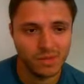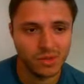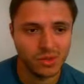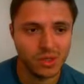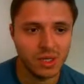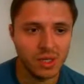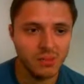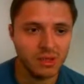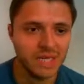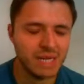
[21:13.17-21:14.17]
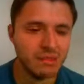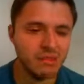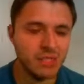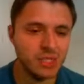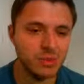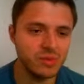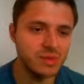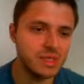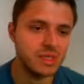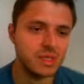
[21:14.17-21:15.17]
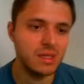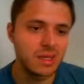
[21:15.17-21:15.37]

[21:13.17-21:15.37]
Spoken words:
How do I protect my bishop first?